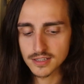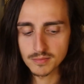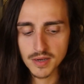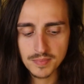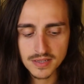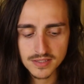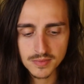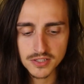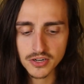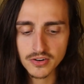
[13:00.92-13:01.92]
there might be some
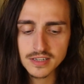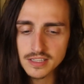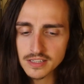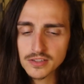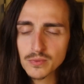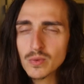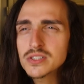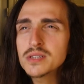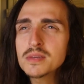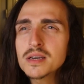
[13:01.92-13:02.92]
deterrent that there
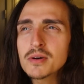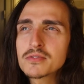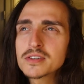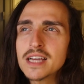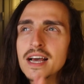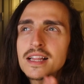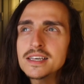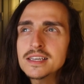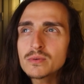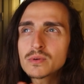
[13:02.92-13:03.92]
was something about
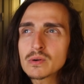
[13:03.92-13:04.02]
telling or,